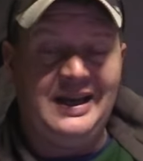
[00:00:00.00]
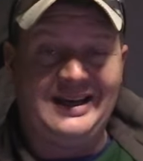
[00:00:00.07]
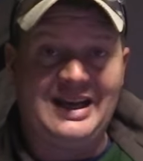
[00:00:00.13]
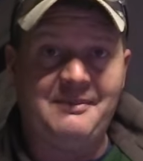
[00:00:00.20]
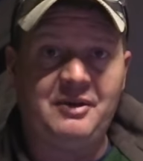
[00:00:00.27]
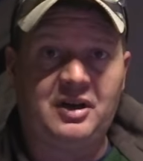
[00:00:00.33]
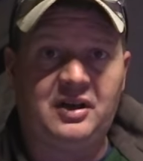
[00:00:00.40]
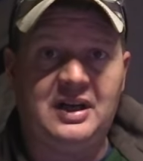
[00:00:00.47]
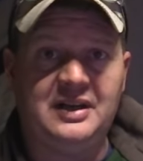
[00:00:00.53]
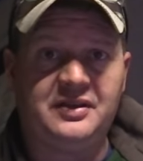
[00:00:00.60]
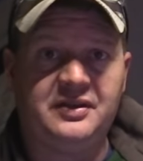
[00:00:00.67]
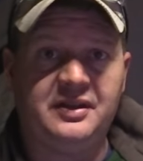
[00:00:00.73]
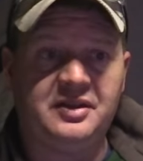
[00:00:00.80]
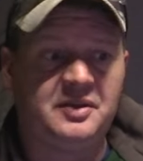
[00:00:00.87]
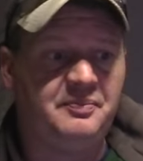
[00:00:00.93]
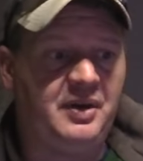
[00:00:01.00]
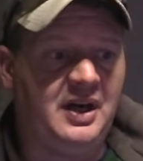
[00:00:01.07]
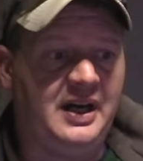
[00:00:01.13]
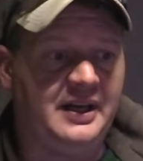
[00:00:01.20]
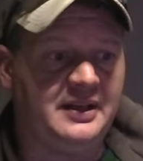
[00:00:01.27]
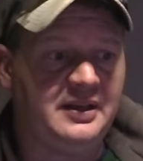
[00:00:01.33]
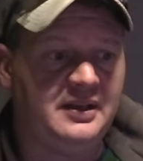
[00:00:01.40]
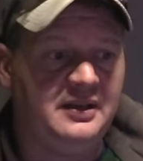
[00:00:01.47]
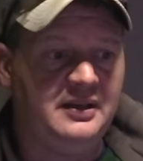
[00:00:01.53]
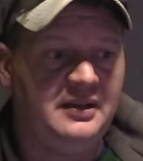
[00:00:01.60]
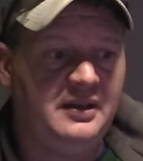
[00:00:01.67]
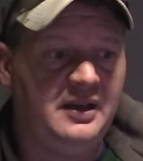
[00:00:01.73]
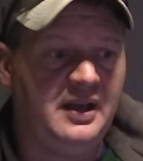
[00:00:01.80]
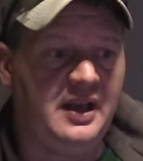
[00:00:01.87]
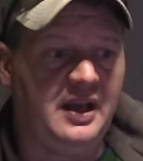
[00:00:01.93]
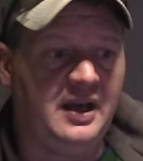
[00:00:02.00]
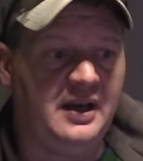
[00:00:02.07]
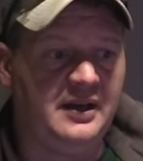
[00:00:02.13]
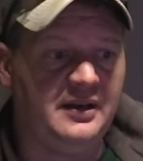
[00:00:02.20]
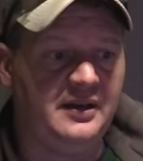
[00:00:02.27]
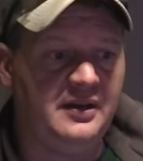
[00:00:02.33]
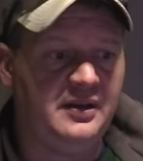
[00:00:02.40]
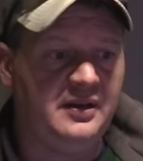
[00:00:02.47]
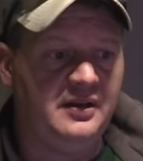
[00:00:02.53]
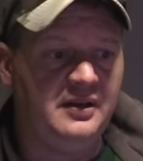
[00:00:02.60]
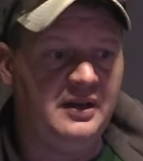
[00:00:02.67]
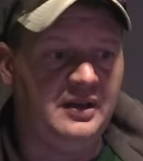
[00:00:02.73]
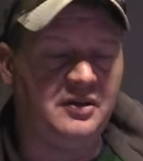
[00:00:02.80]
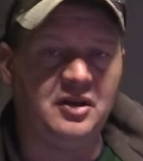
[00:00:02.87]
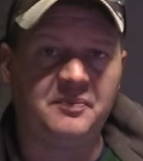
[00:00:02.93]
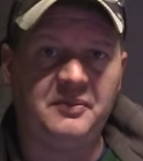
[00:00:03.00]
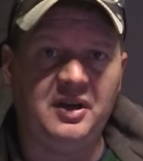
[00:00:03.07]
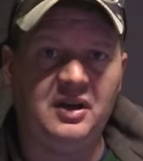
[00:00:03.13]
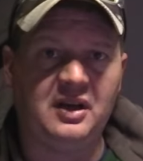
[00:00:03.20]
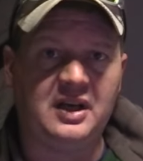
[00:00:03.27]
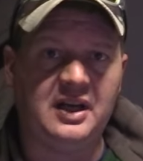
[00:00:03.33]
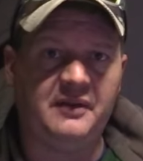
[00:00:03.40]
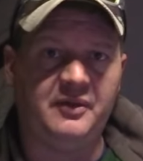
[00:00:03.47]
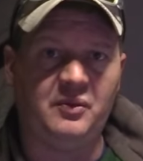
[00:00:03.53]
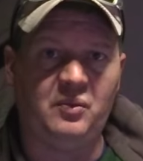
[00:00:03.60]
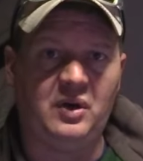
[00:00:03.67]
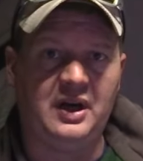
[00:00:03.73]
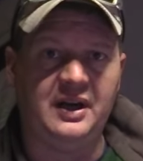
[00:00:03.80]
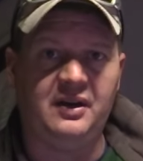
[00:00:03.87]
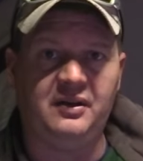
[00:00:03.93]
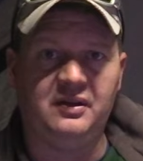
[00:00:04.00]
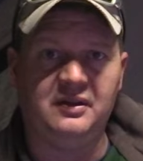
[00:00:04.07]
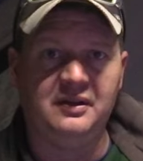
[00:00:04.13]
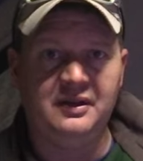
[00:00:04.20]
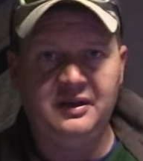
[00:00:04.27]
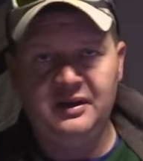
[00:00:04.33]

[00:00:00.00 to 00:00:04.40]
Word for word: Came across this spot and it took me a kind of a while,